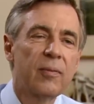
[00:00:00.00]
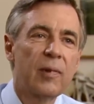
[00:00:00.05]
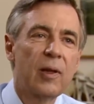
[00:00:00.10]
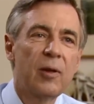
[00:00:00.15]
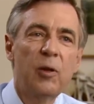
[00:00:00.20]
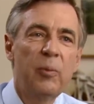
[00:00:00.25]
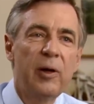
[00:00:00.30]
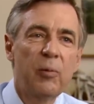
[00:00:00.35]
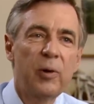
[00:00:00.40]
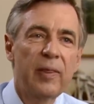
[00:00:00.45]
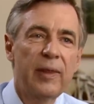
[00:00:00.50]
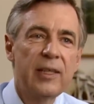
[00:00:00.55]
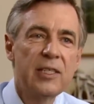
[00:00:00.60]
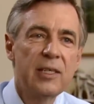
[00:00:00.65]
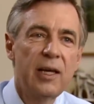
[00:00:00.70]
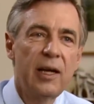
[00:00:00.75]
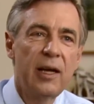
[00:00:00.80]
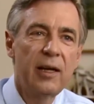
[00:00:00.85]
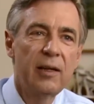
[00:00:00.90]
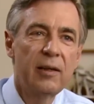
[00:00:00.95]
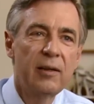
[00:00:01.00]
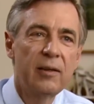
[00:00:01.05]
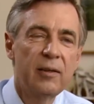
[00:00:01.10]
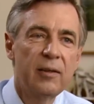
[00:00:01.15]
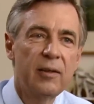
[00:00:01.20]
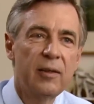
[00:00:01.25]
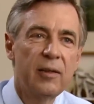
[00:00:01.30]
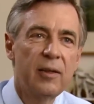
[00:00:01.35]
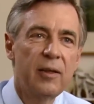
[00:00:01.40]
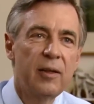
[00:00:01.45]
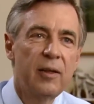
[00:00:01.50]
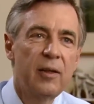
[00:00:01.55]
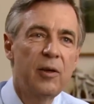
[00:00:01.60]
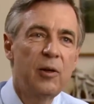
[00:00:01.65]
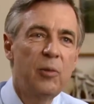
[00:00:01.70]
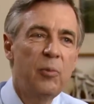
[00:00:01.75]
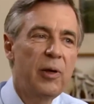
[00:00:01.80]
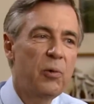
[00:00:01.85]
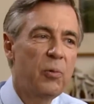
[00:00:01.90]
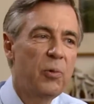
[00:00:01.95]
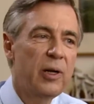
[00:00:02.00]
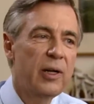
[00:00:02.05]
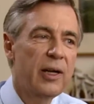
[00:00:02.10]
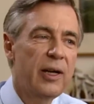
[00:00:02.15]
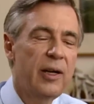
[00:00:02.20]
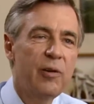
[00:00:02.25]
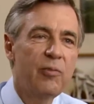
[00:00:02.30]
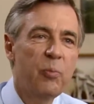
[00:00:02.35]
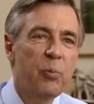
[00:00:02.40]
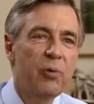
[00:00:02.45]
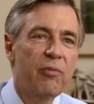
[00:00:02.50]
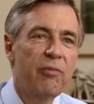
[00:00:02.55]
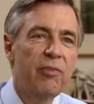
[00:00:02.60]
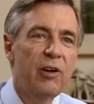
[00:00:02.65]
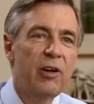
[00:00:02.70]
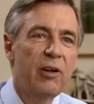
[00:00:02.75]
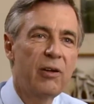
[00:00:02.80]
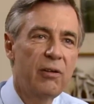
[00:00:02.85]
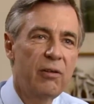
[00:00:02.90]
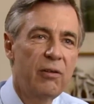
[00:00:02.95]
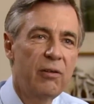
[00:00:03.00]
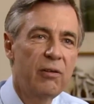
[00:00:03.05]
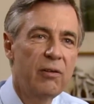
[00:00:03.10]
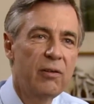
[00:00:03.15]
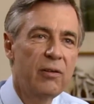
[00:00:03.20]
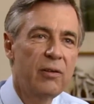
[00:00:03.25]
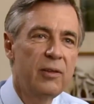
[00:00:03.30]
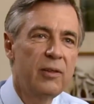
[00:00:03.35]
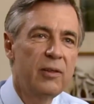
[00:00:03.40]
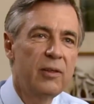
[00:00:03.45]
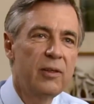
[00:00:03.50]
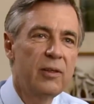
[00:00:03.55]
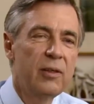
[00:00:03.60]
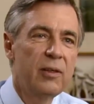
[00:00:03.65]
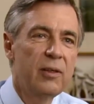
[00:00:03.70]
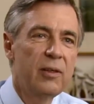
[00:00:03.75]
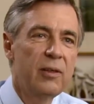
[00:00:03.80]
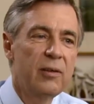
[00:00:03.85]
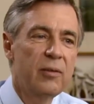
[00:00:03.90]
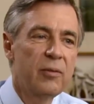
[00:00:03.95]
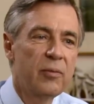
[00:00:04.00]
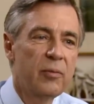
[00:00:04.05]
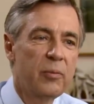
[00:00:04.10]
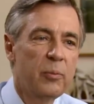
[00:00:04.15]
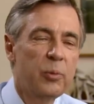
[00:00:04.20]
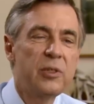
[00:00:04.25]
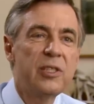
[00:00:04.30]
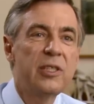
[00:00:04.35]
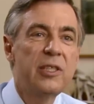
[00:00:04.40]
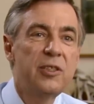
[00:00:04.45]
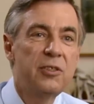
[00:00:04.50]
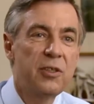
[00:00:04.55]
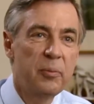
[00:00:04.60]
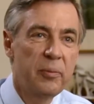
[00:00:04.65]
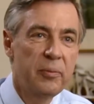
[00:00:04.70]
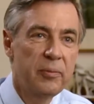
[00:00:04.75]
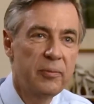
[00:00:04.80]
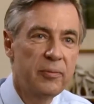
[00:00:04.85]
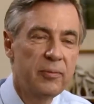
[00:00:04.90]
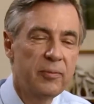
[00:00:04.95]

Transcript: no matter what they say no matter what kind of bravado uh, precedes them.